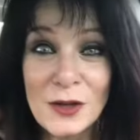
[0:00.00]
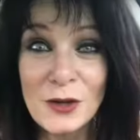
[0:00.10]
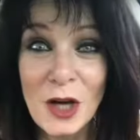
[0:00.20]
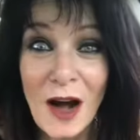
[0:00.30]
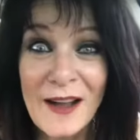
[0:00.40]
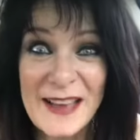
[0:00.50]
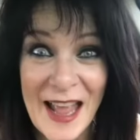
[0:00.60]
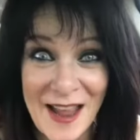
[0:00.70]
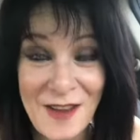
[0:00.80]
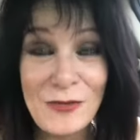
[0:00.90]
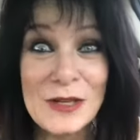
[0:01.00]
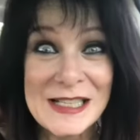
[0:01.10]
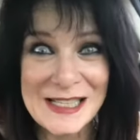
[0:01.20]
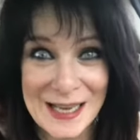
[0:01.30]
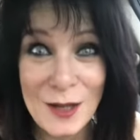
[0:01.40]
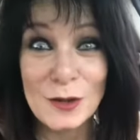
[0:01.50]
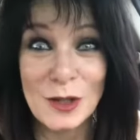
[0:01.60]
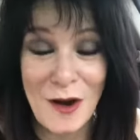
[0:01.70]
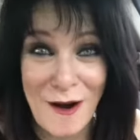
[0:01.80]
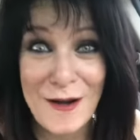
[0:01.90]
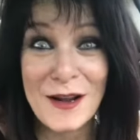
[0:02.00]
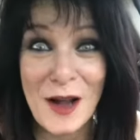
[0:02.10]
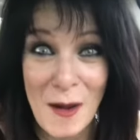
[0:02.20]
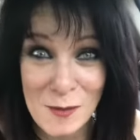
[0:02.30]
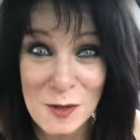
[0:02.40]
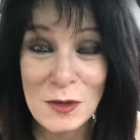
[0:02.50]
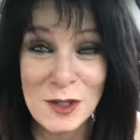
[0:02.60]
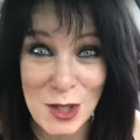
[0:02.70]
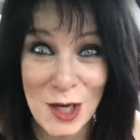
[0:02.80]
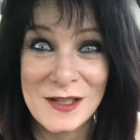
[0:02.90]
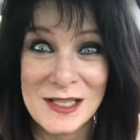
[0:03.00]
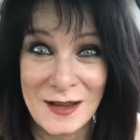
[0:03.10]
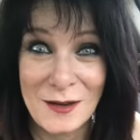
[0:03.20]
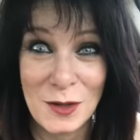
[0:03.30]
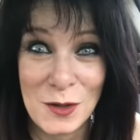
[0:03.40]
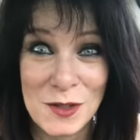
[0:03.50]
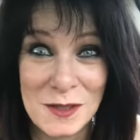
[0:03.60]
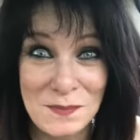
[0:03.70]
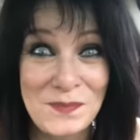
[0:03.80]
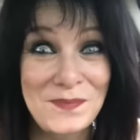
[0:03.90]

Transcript: it or not, every single car comes with turn signals.